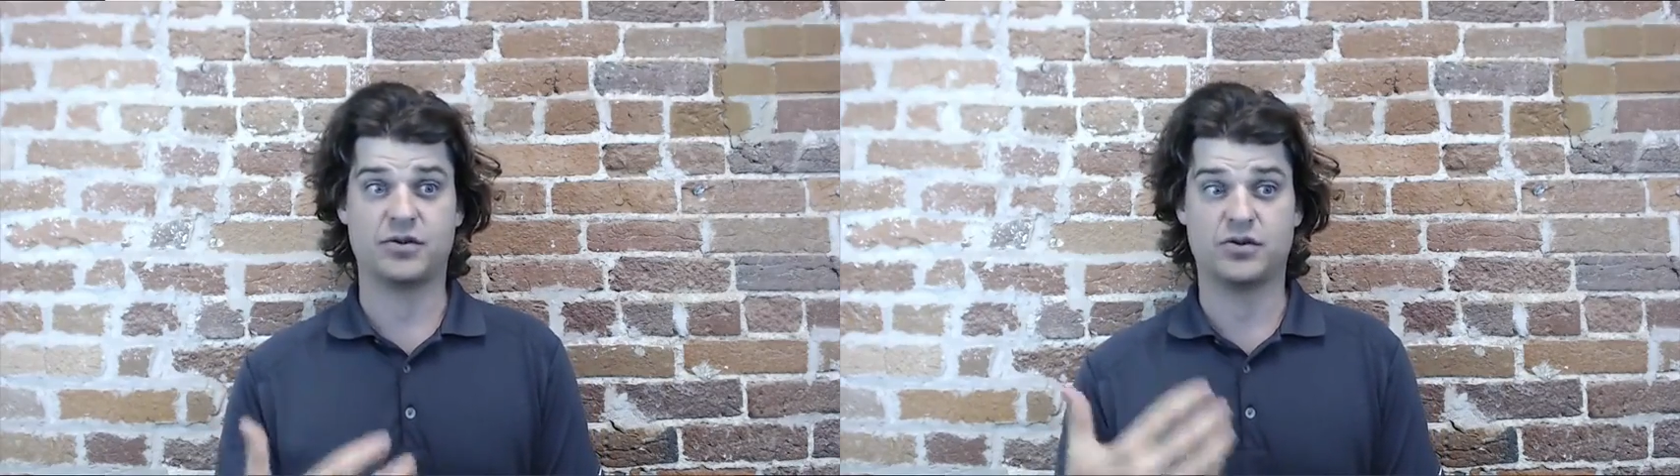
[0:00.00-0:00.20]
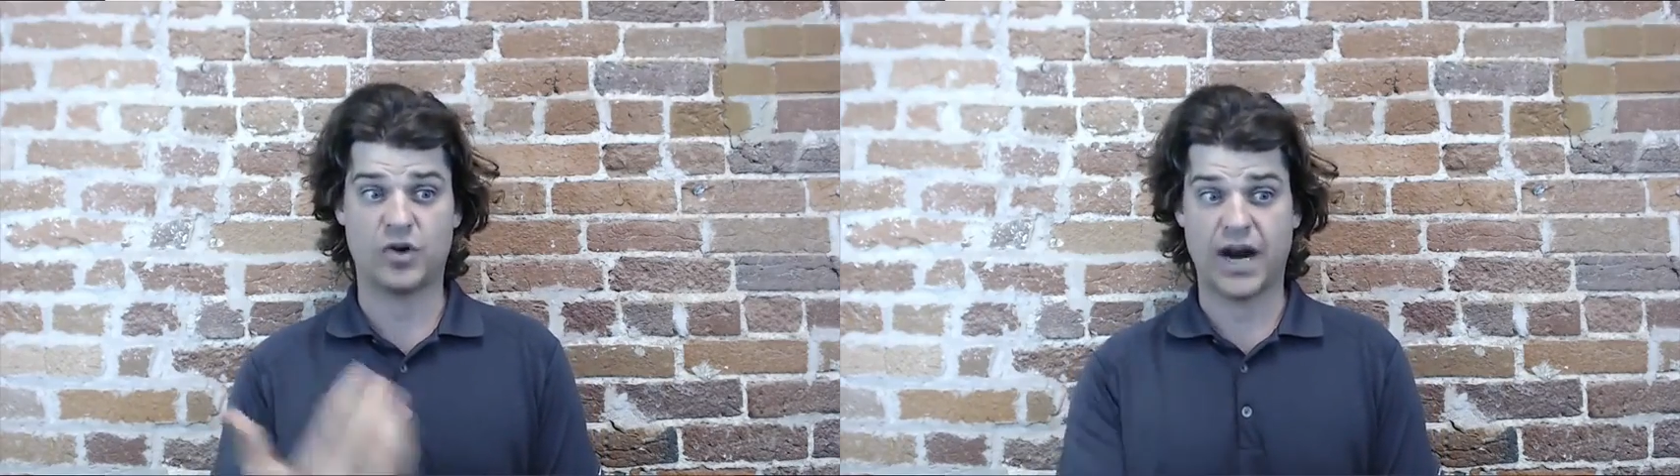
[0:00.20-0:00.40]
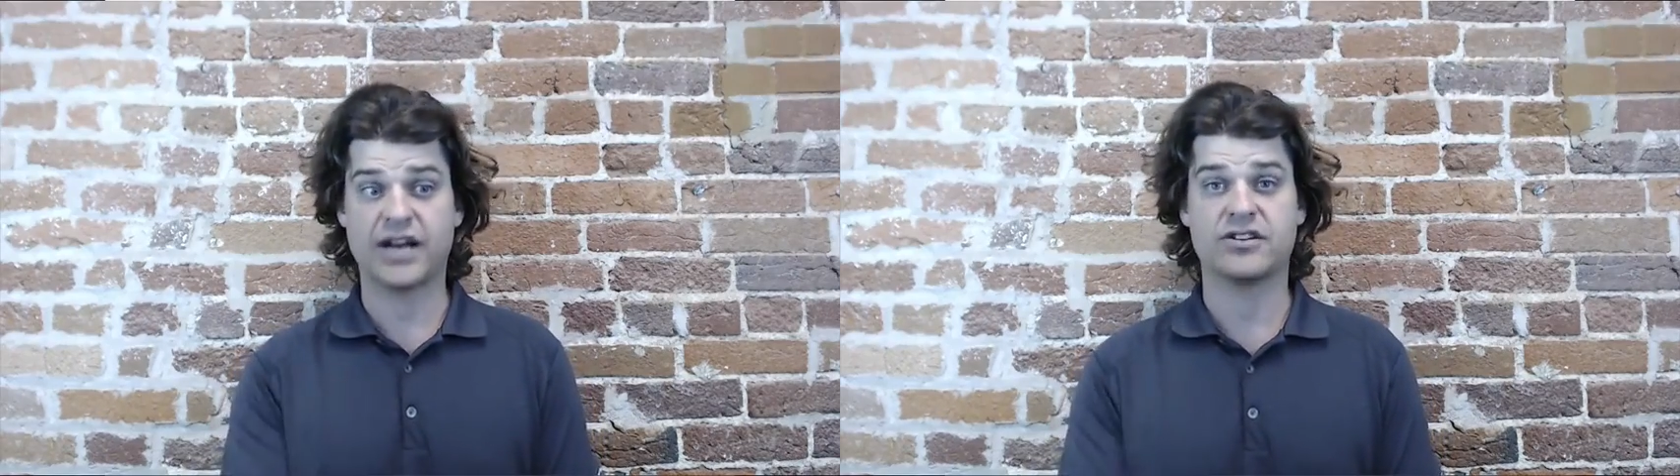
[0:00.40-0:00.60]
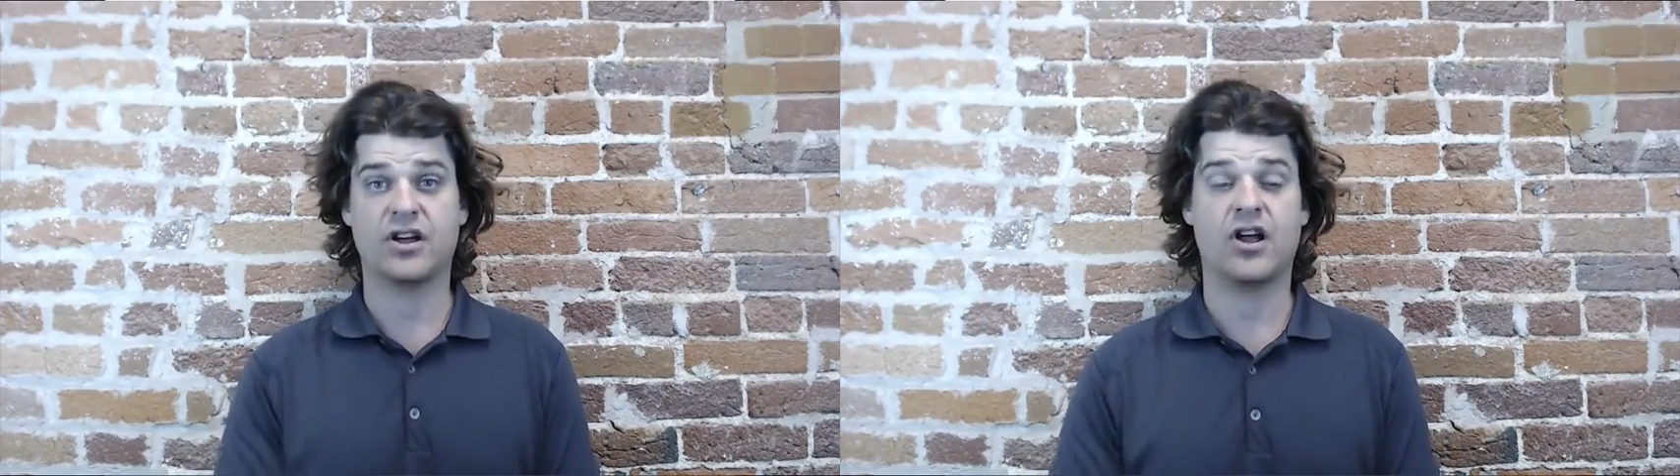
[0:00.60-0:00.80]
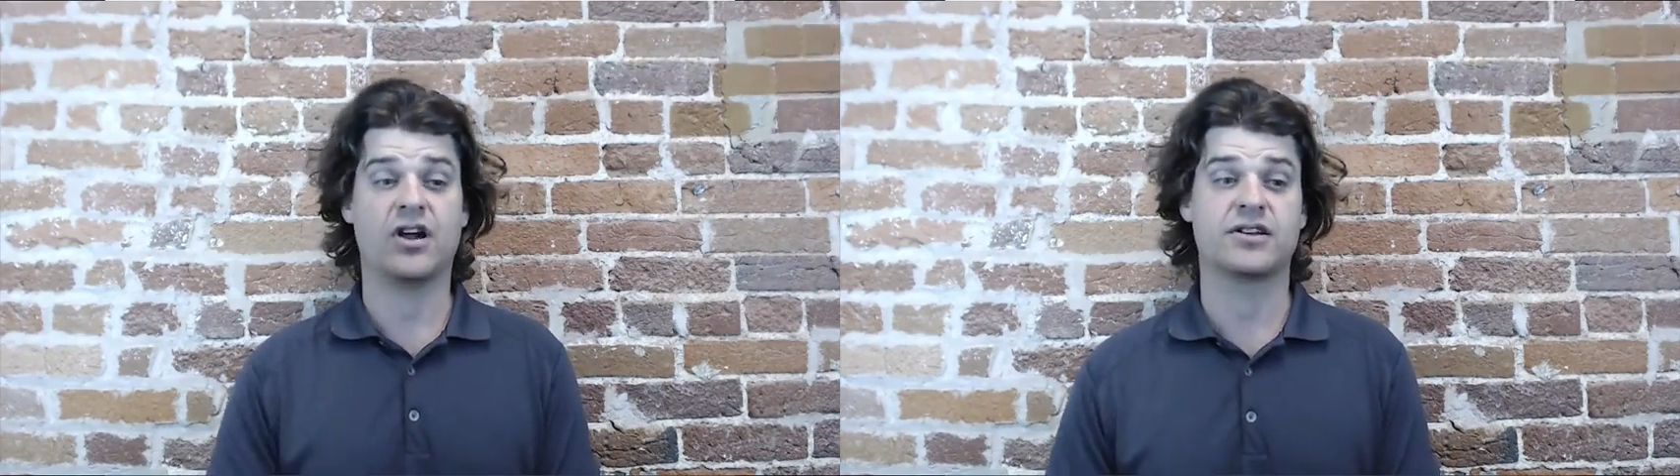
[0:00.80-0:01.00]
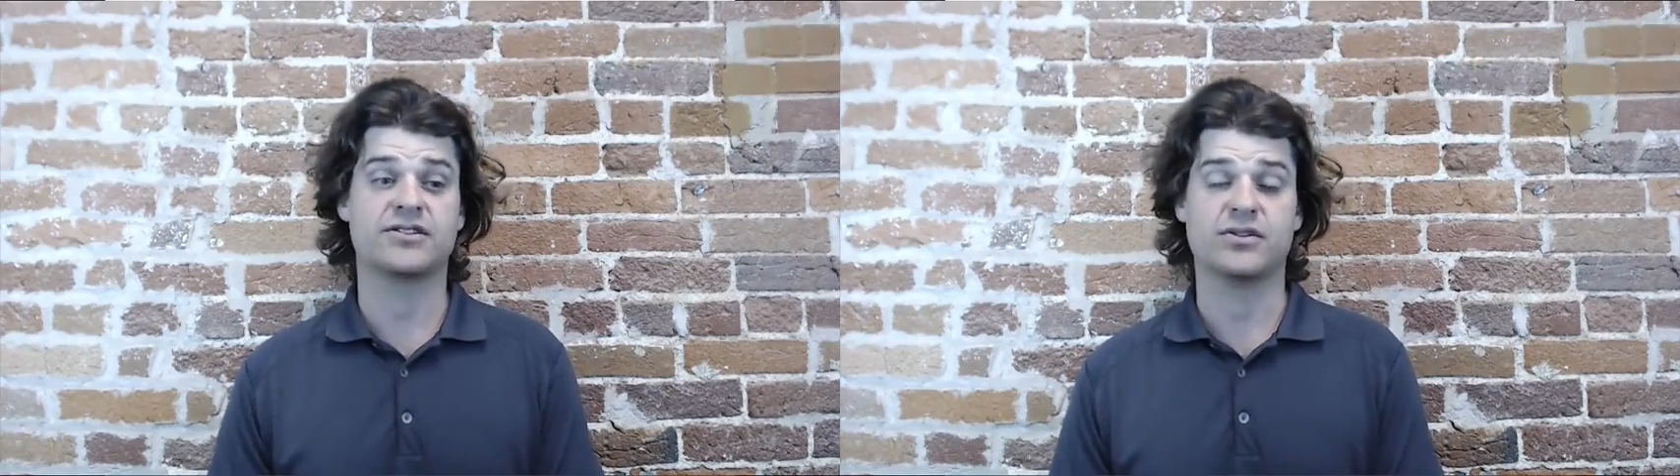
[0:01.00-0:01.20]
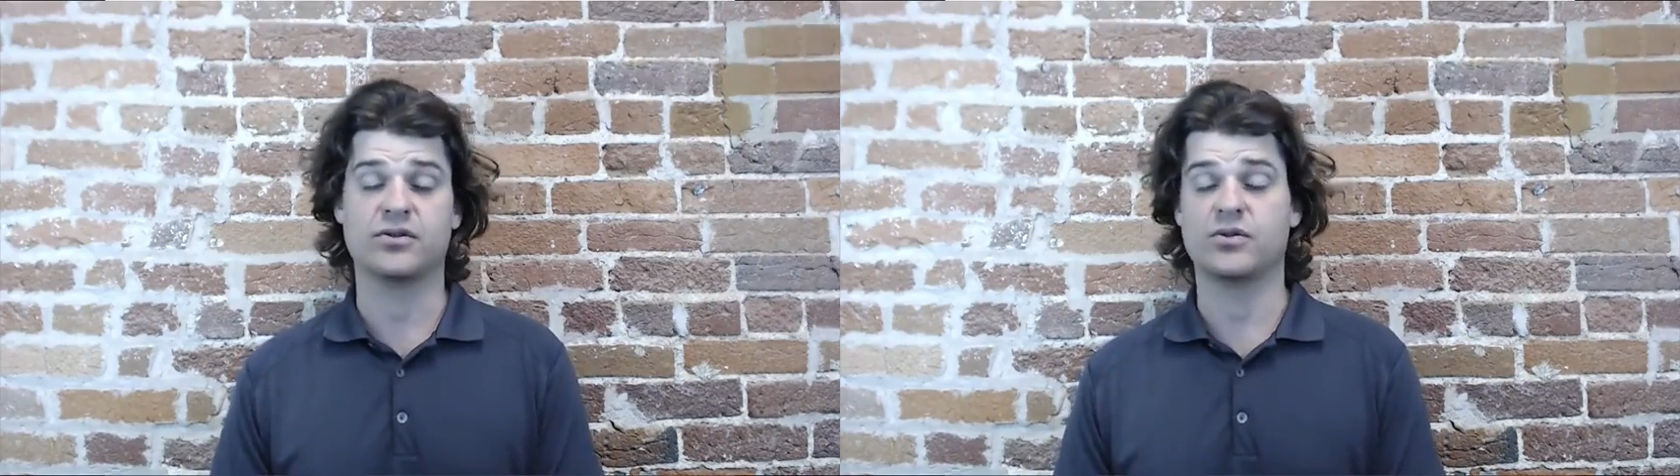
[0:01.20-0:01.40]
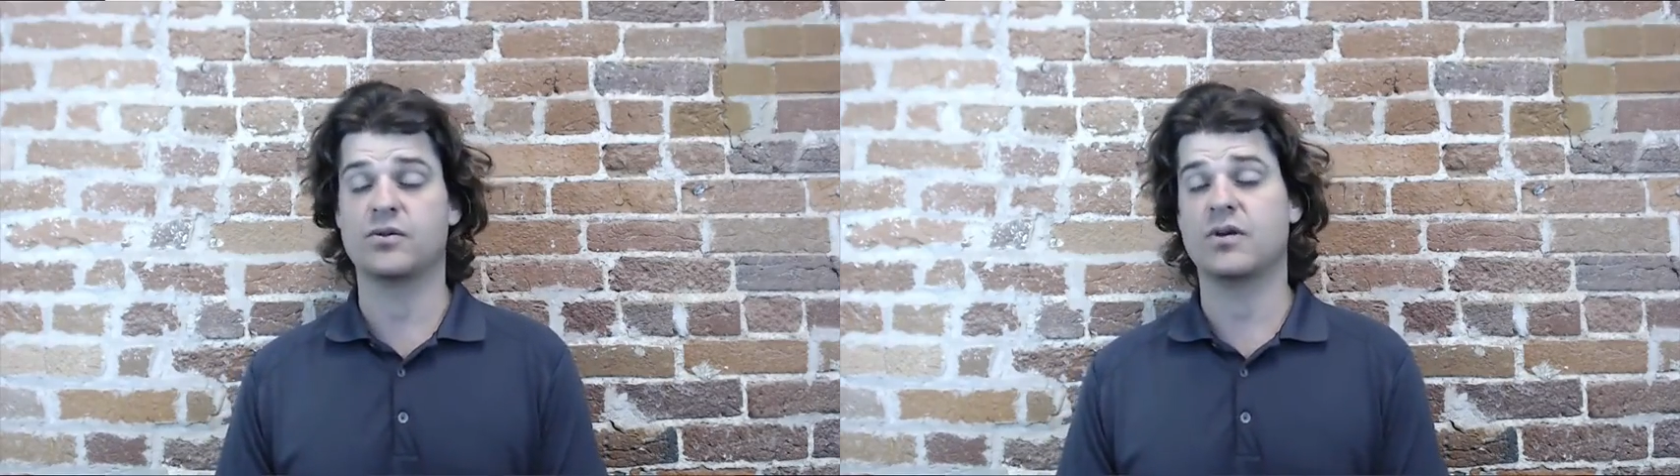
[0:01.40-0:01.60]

train a dog to